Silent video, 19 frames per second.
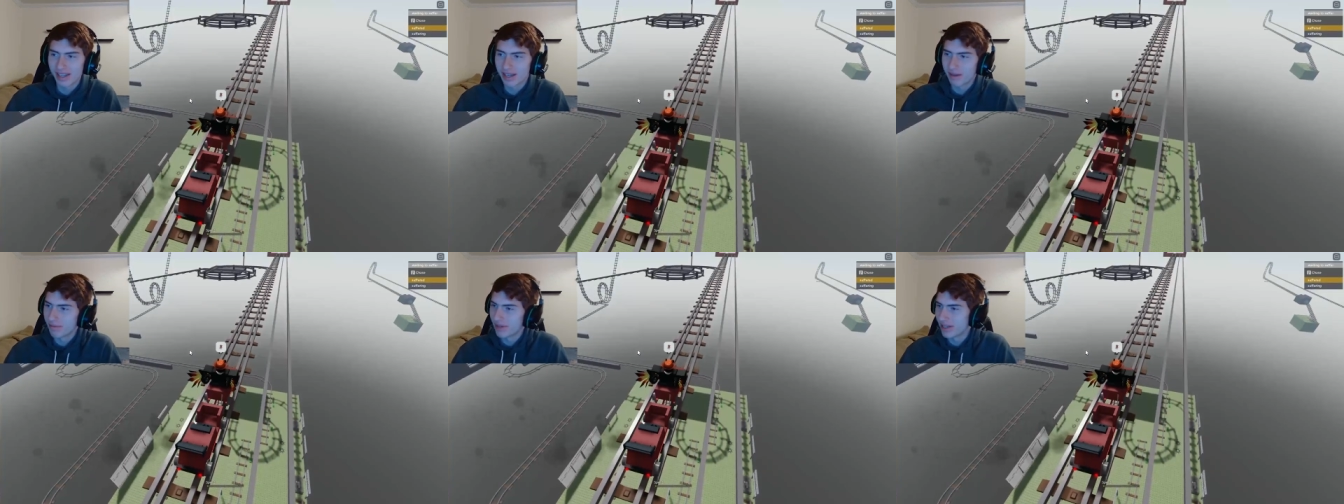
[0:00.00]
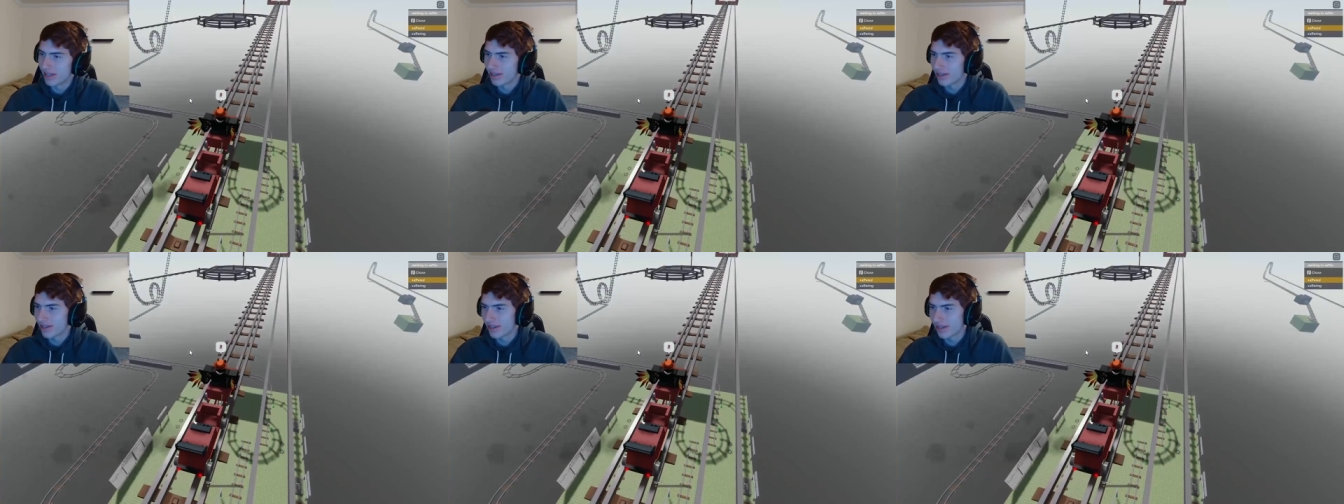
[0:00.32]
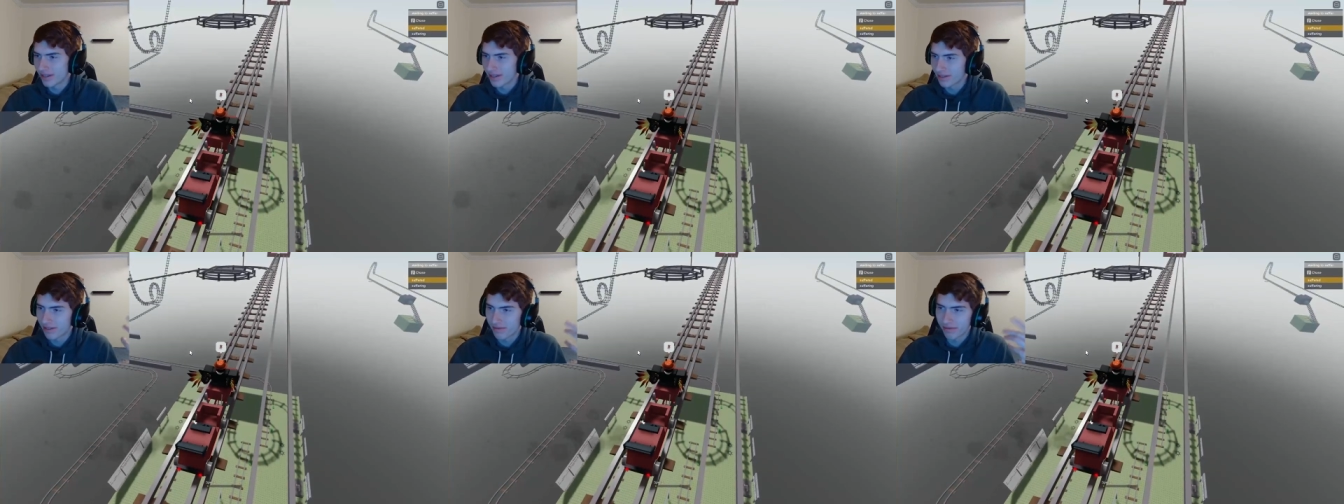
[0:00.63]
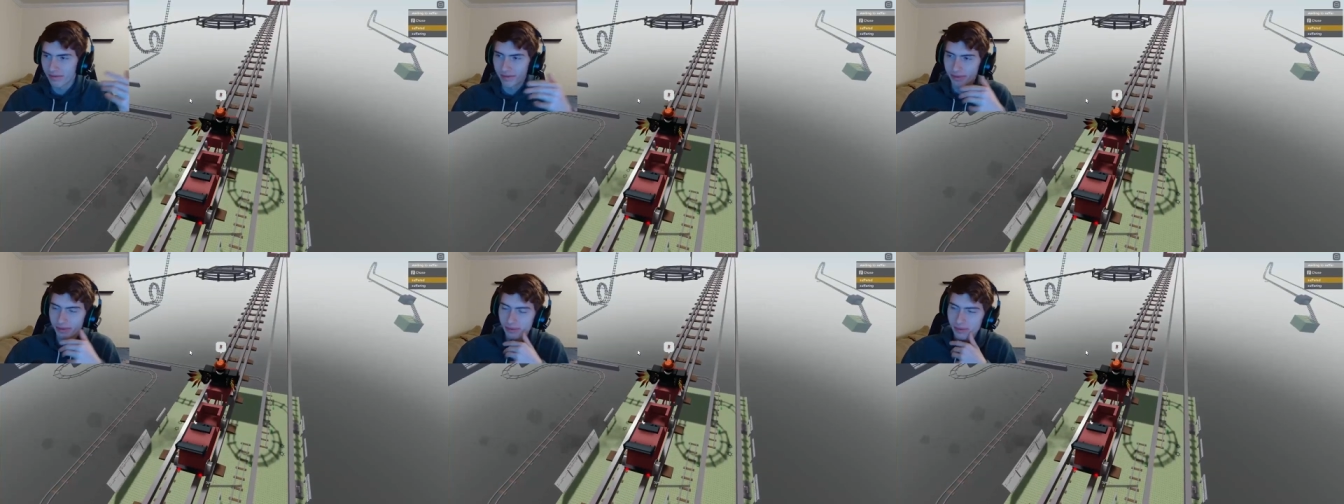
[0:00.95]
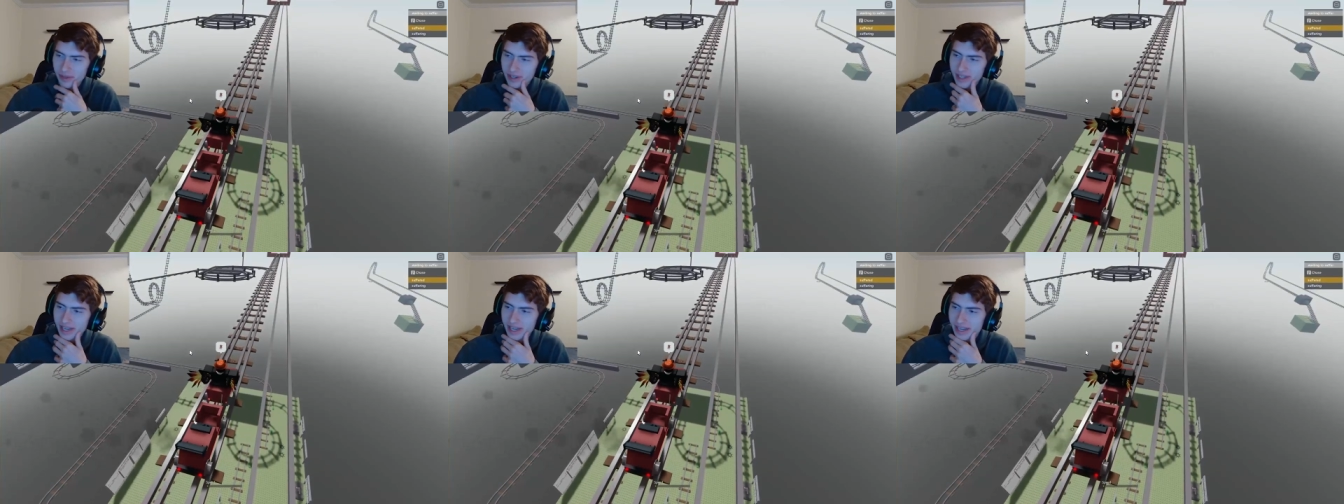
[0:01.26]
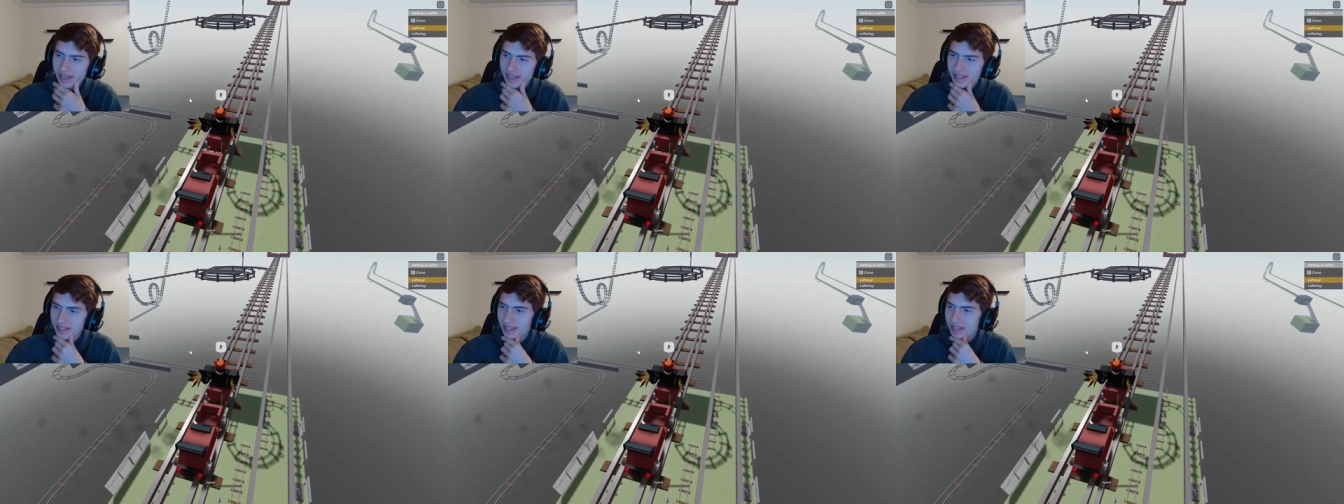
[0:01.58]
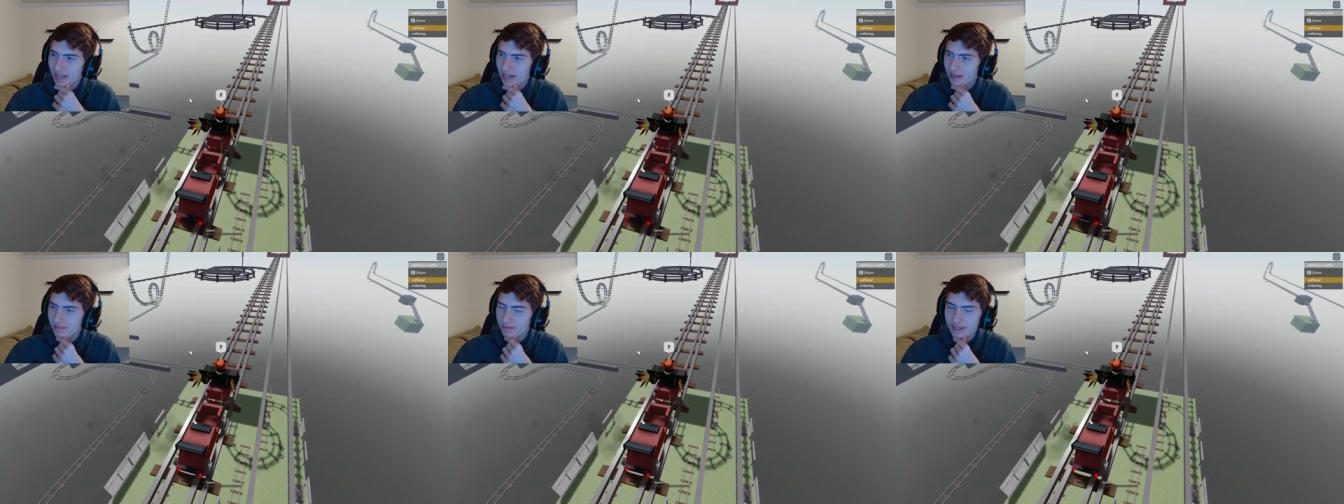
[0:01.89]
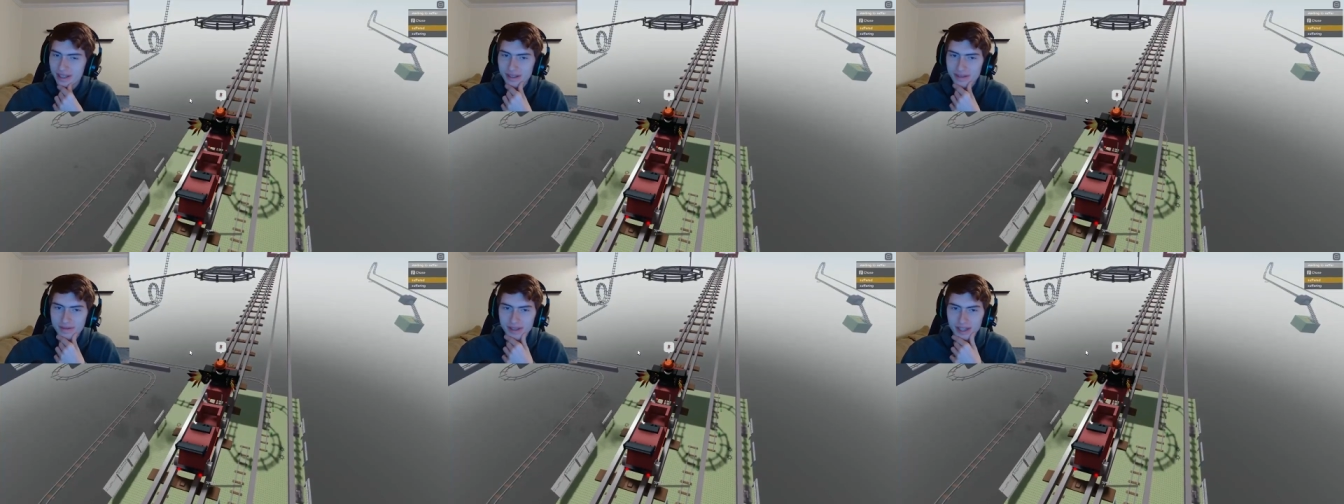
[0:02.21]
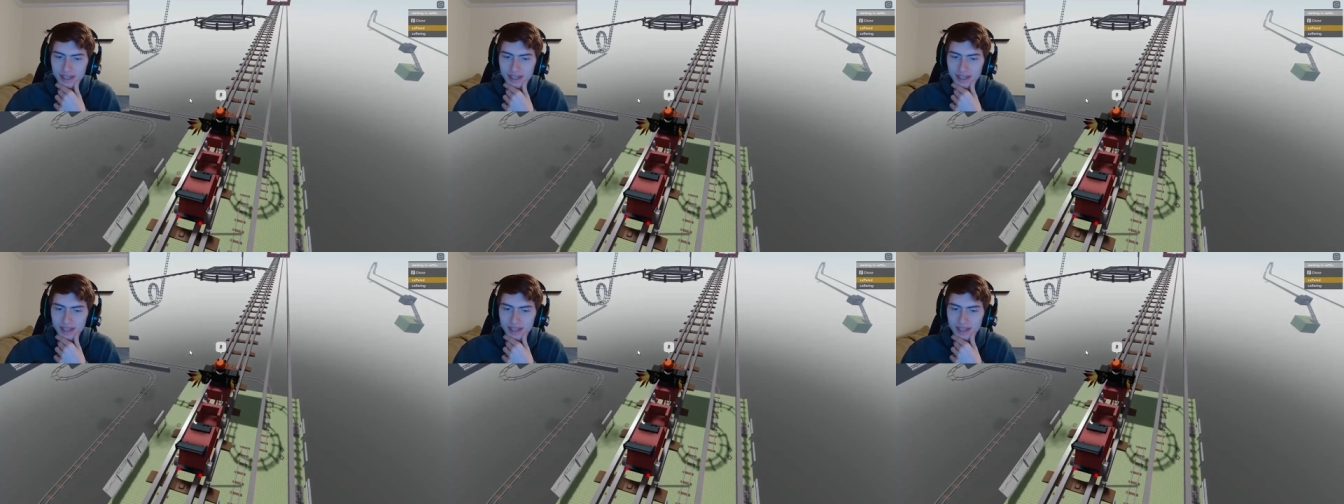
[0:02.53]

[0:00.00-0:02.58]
I mean, it, was pretty nice, I gotta admit.